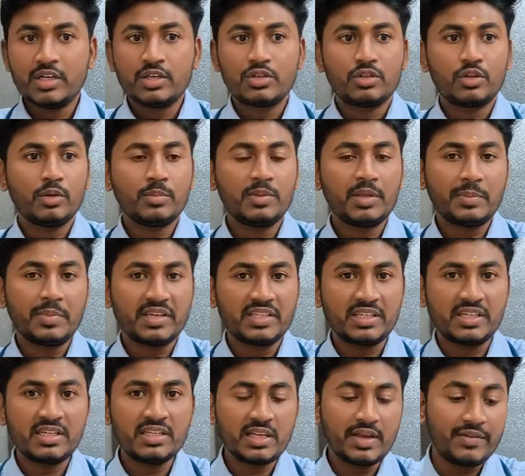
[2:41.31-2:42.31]
So if the
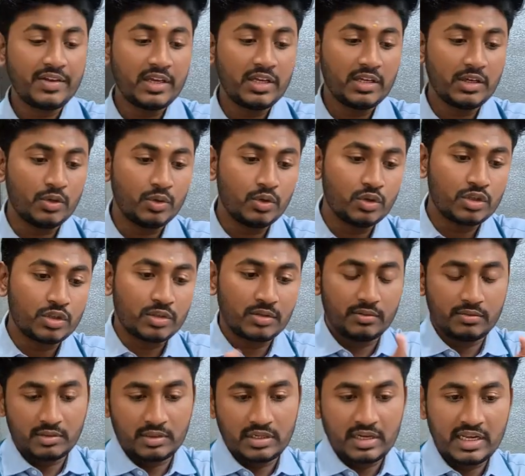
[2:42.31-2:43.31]
patient is having huge
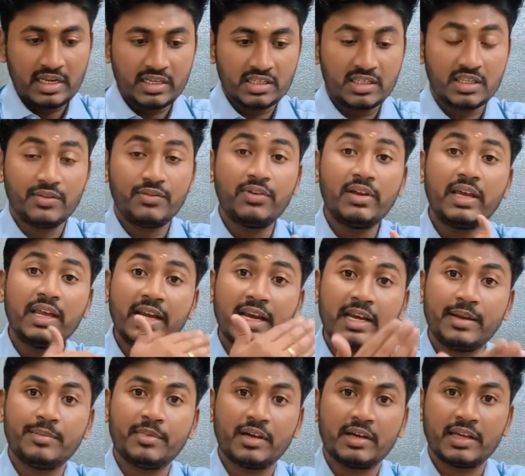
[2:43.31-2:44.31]
like severe
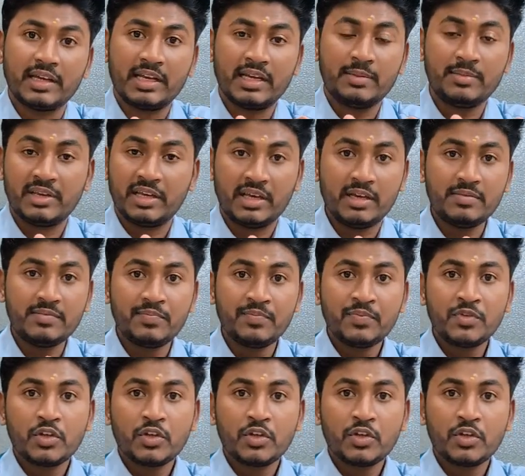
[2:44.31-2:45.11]
anemia,